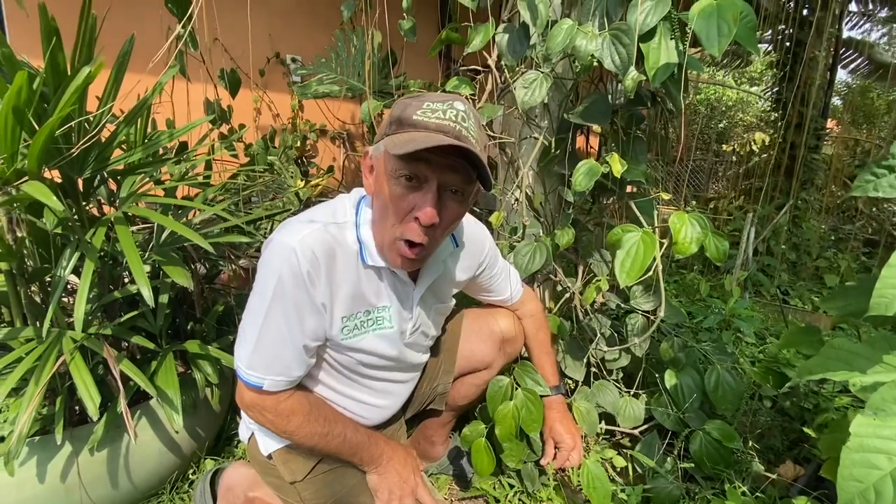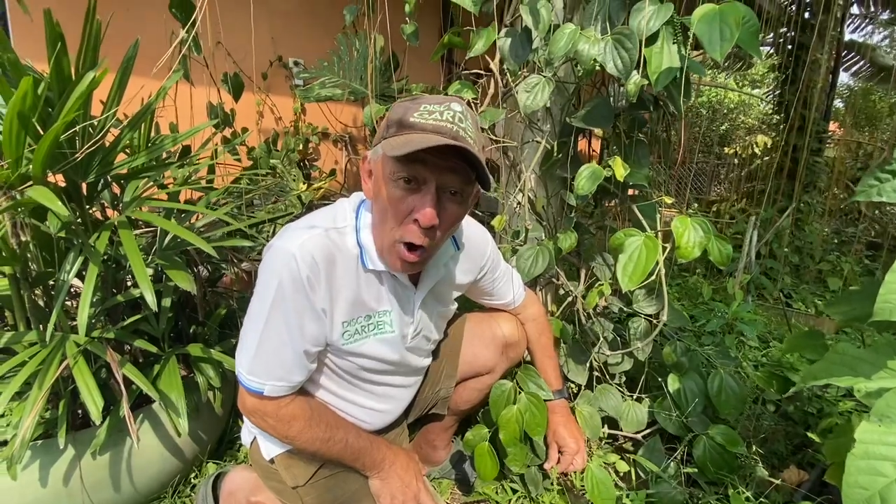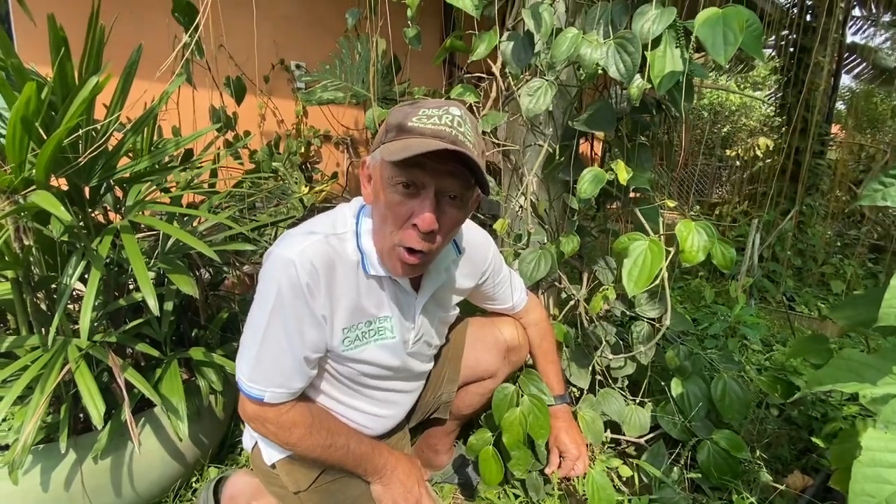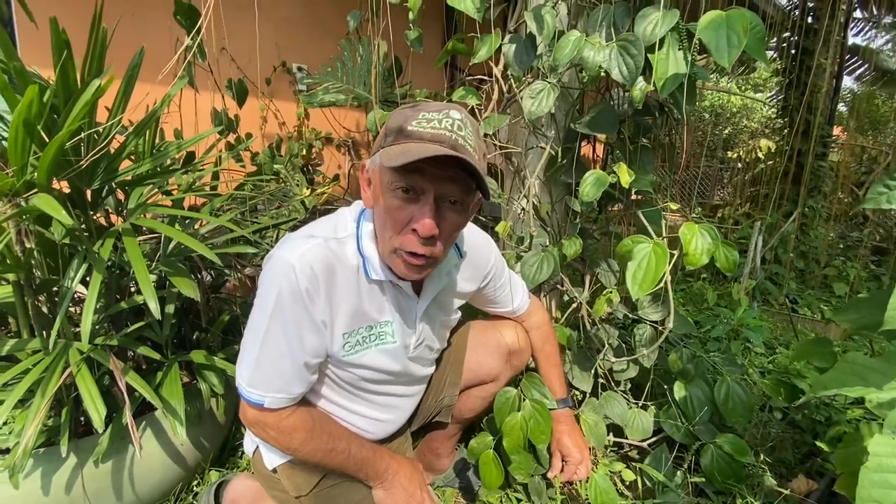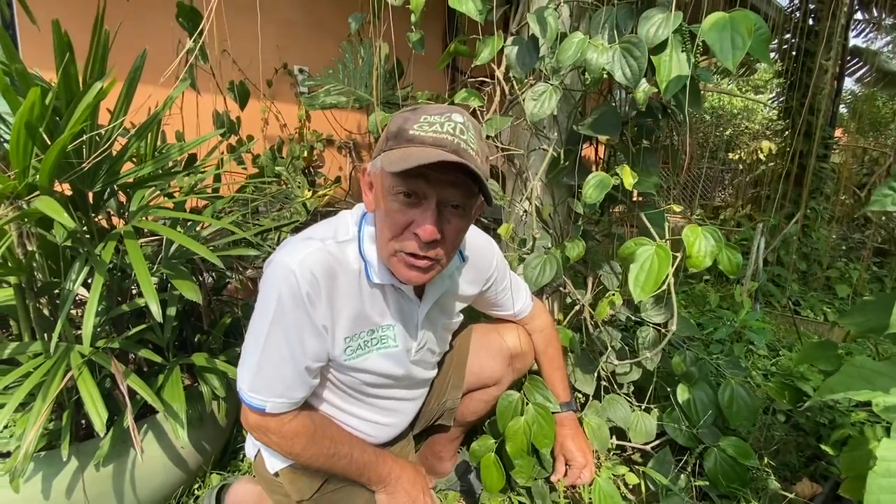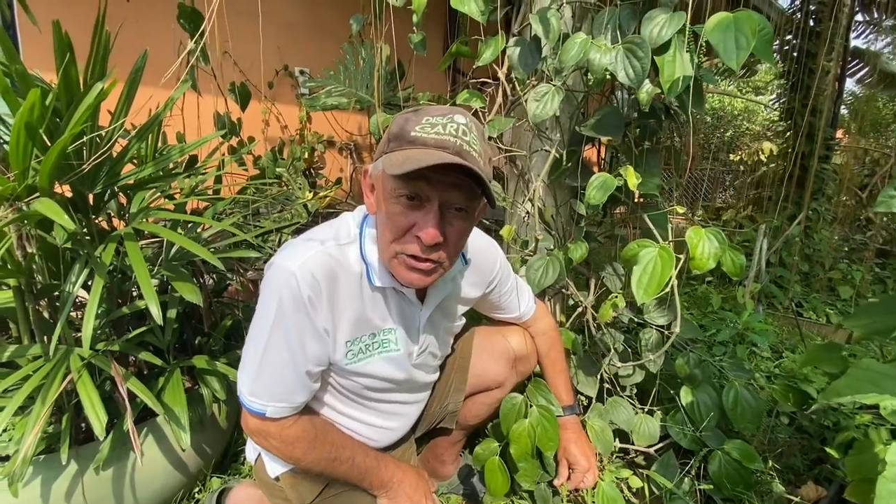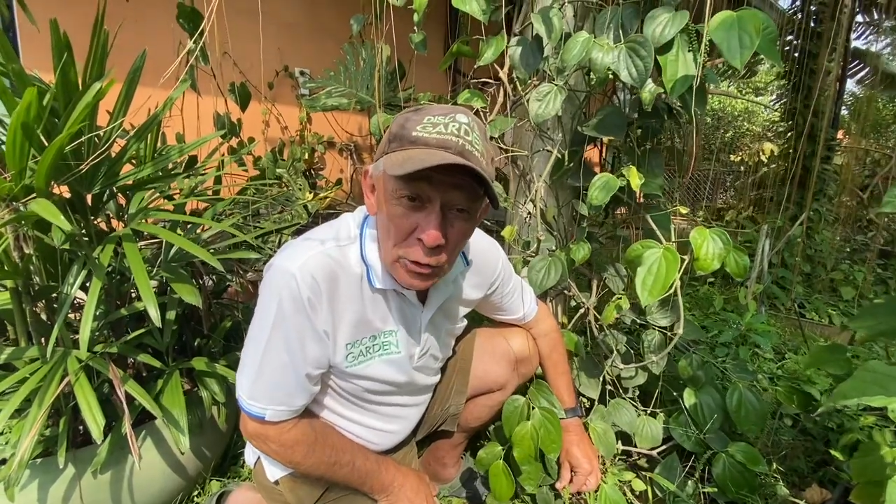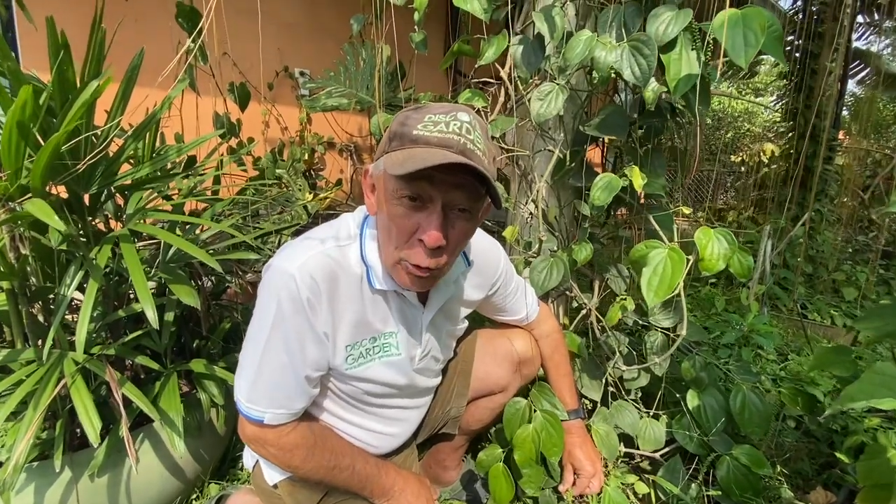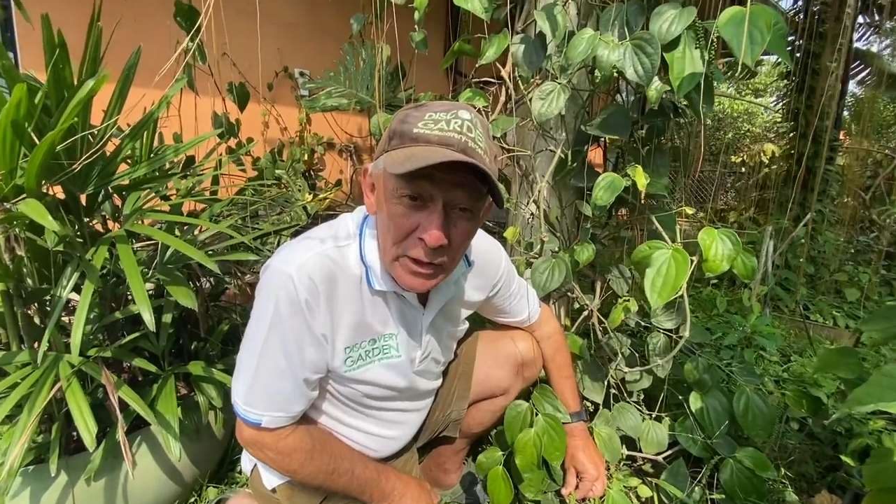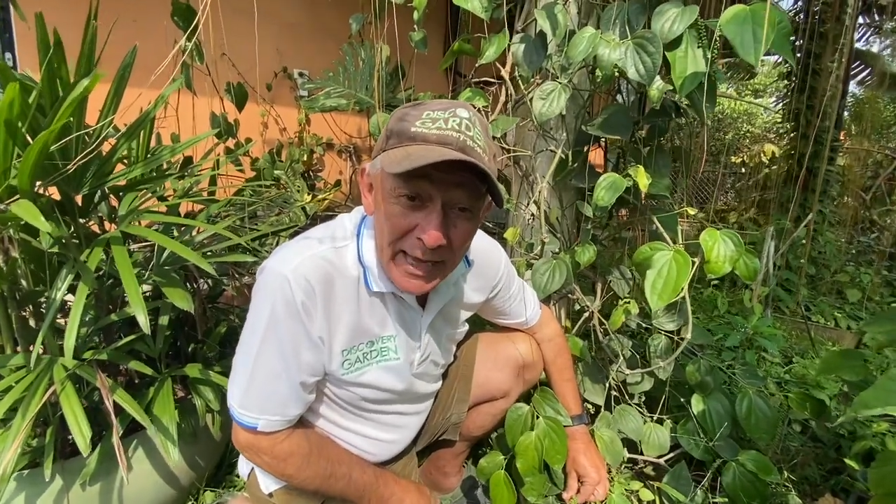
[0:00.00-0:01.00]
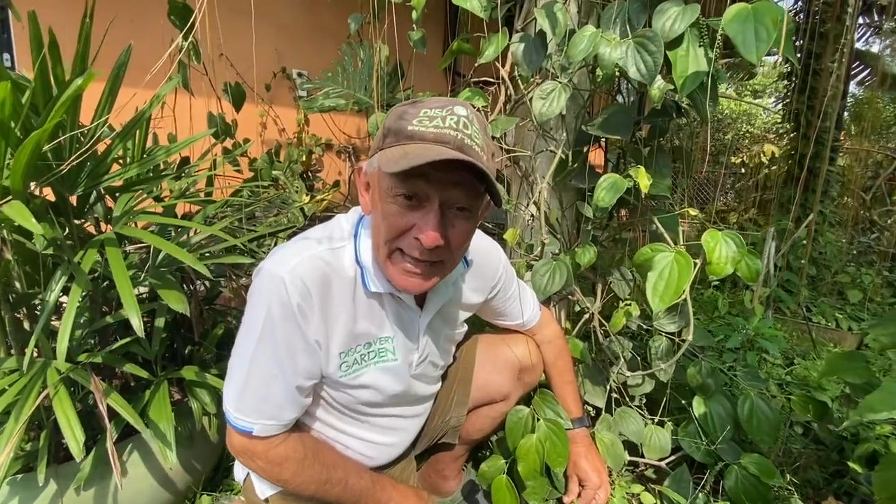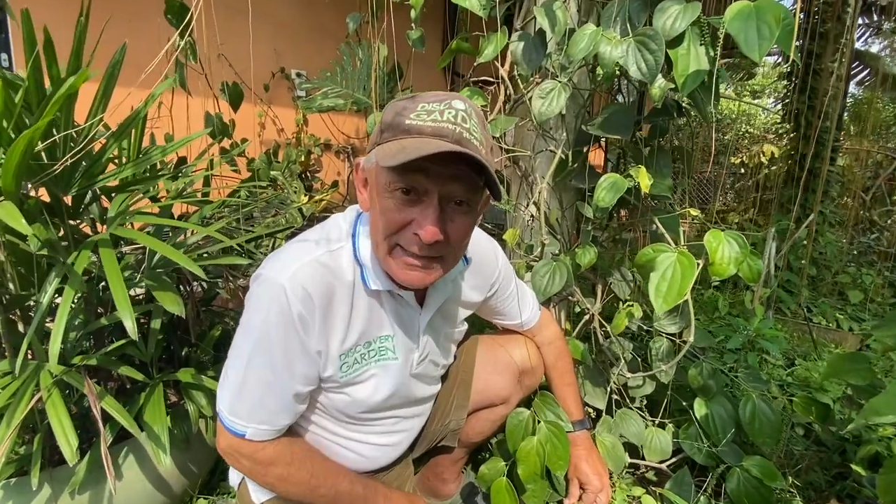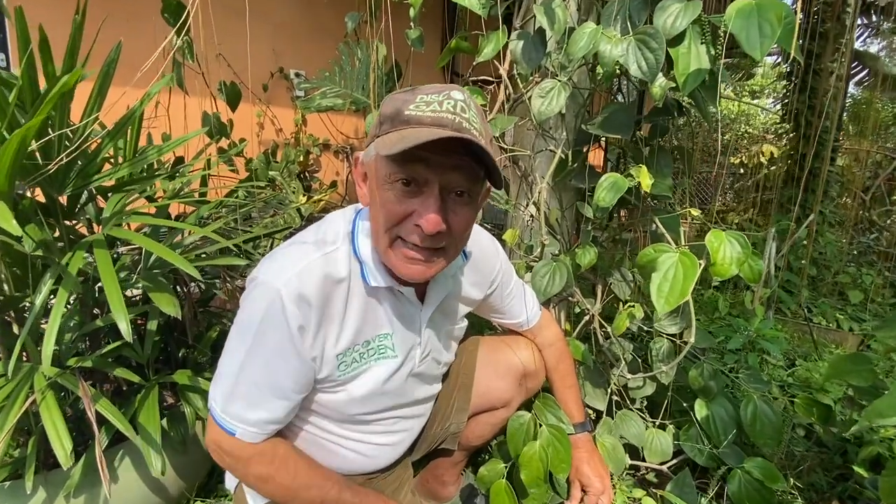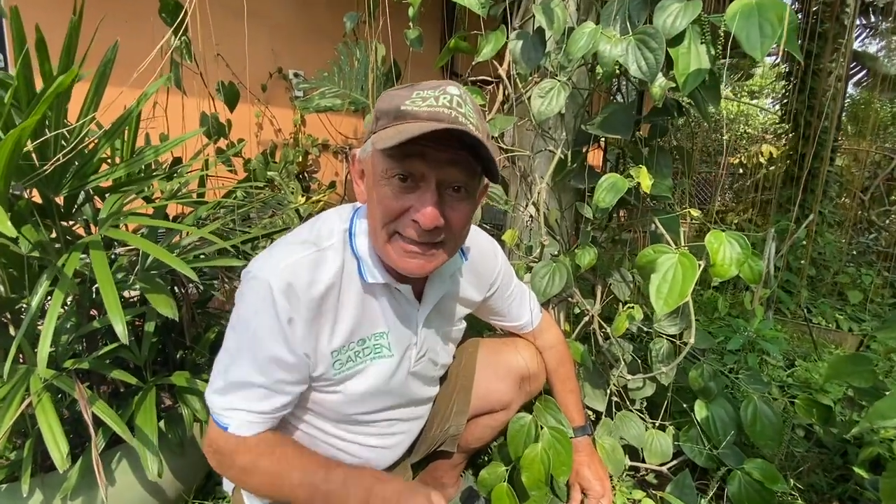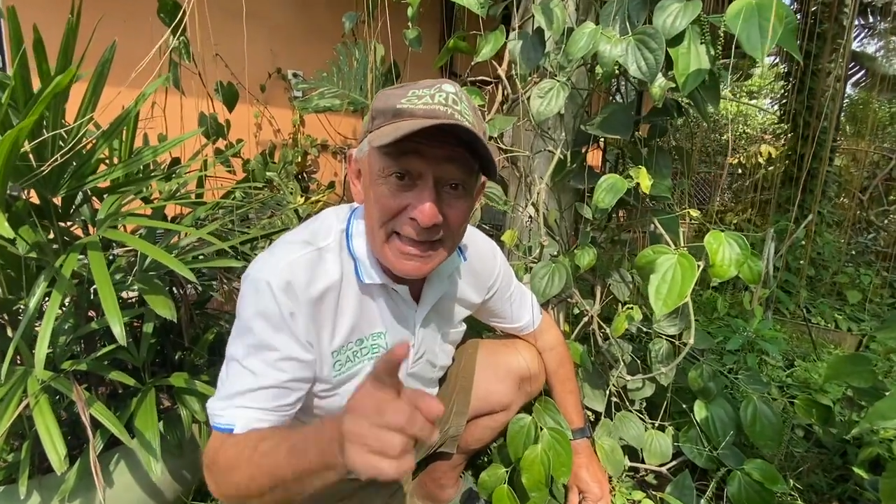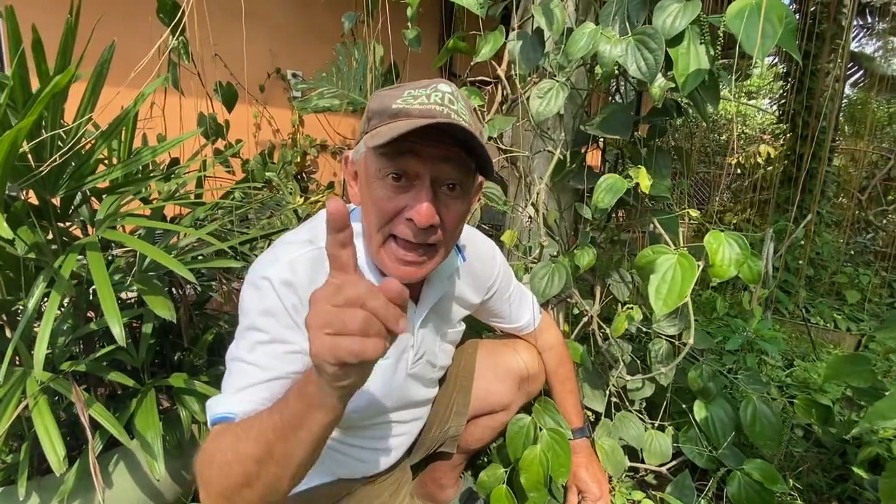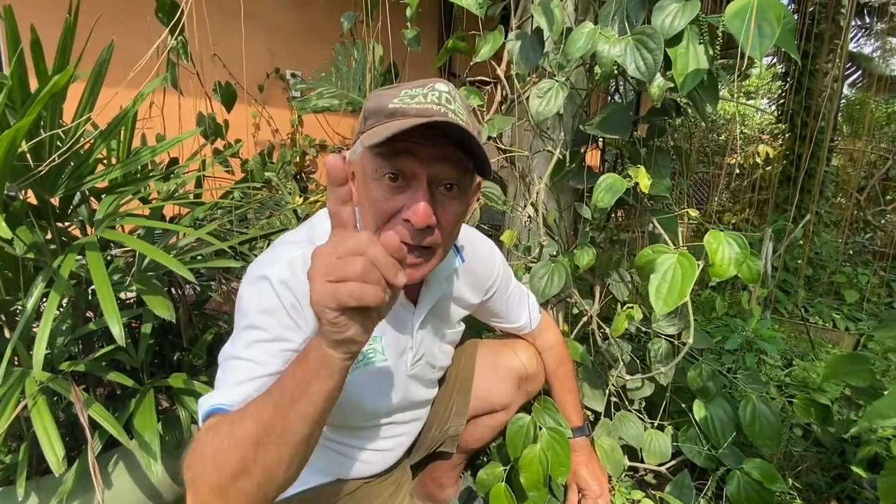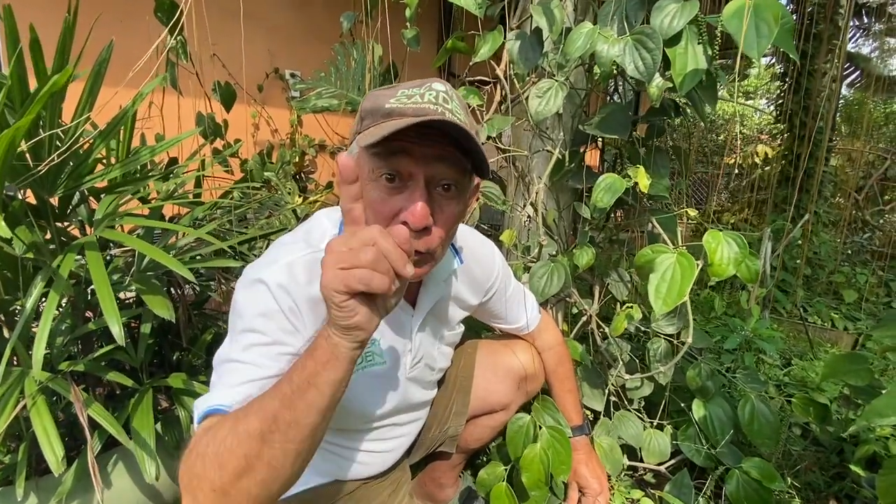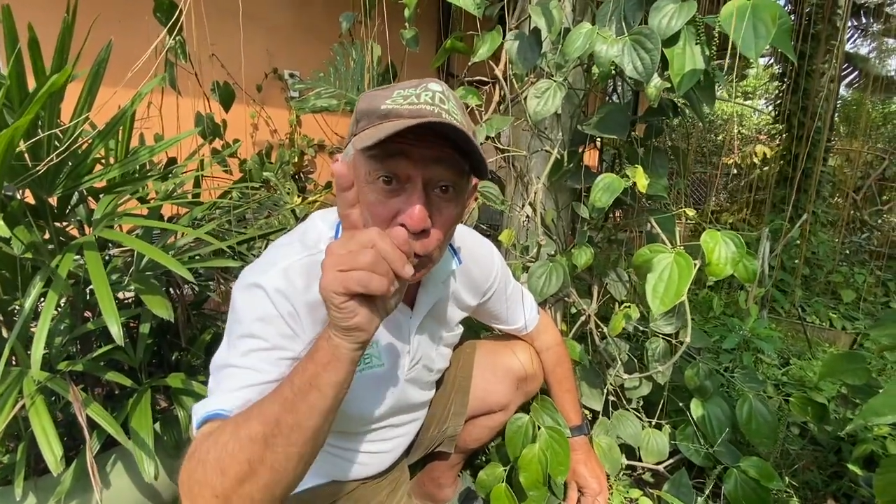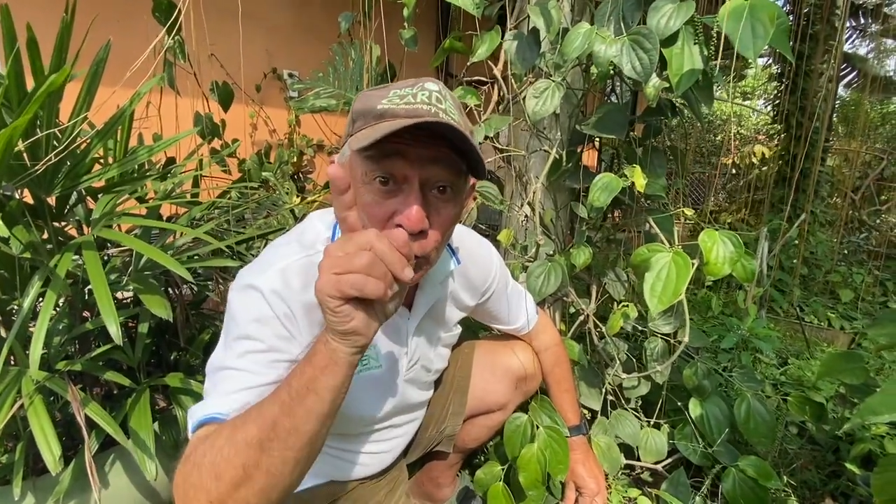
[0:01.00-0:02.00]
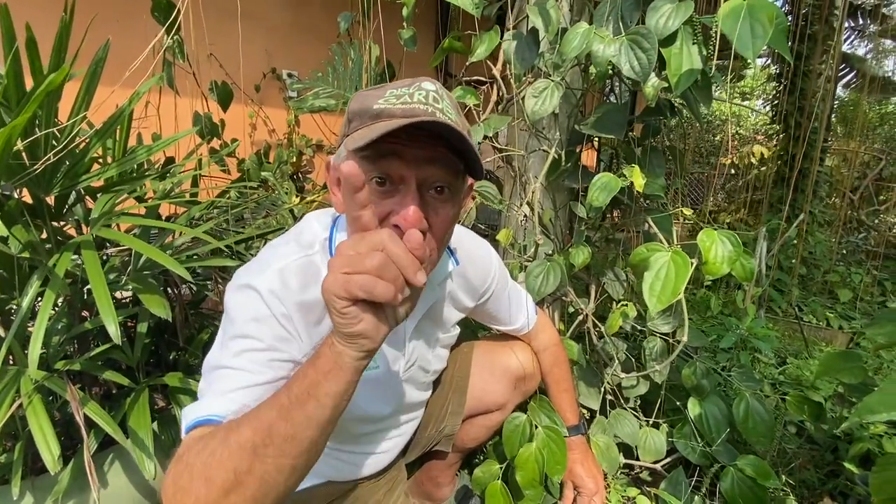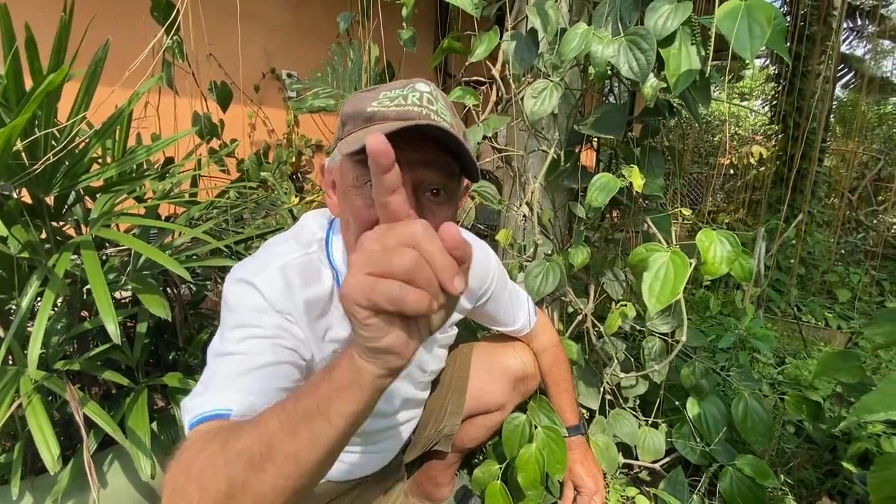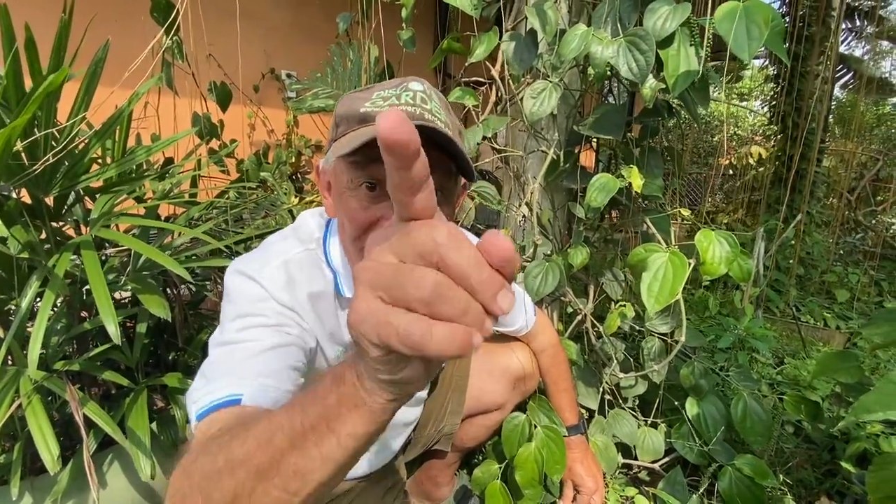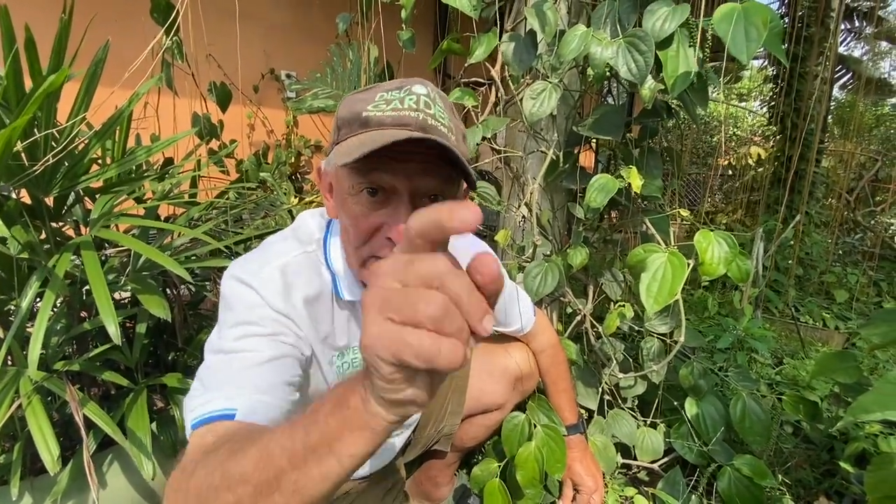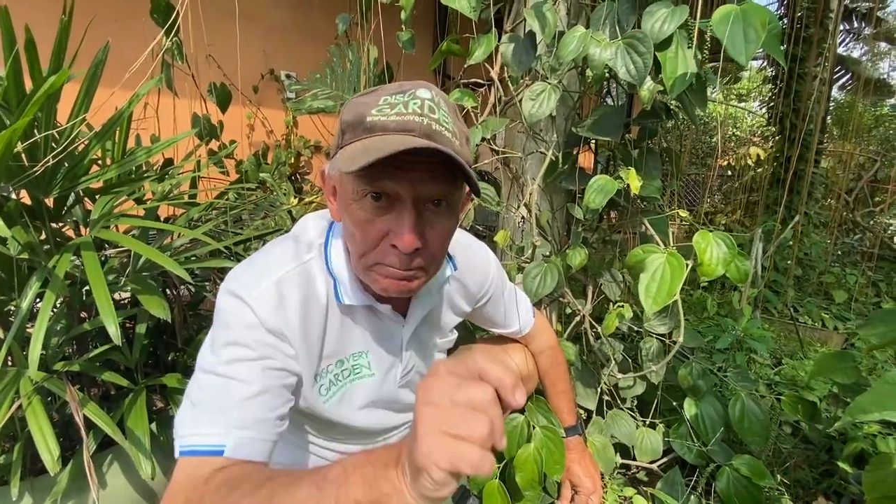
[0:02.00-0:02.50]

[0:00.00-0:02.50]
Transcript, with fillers: also get the red